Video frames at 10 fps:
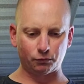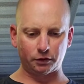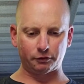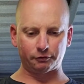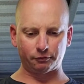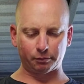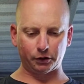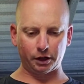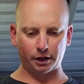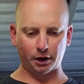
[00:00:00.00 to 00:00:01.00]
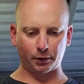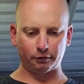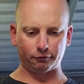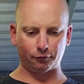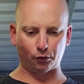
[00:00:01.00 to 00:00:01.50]
We've been
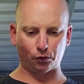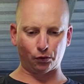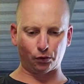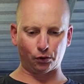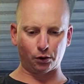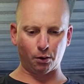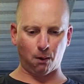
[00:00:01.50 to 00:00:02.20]
going for